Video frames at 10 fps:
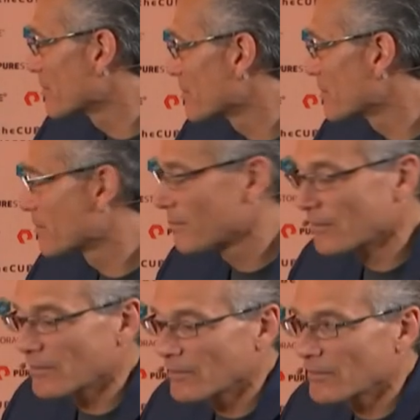
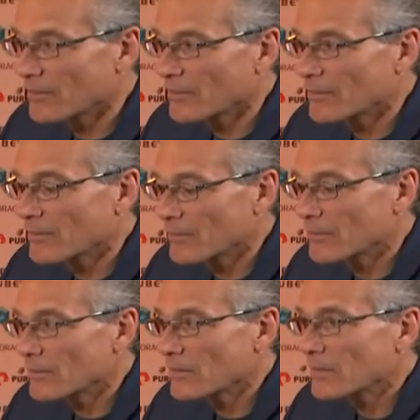
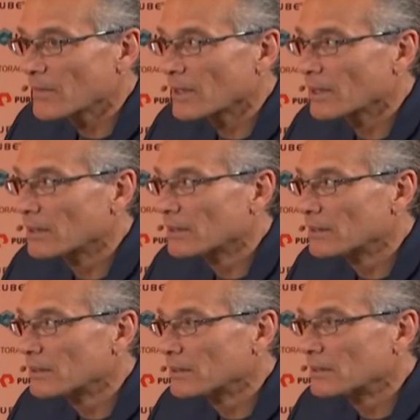
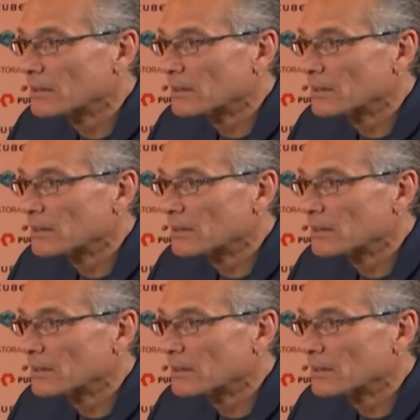(not speaking)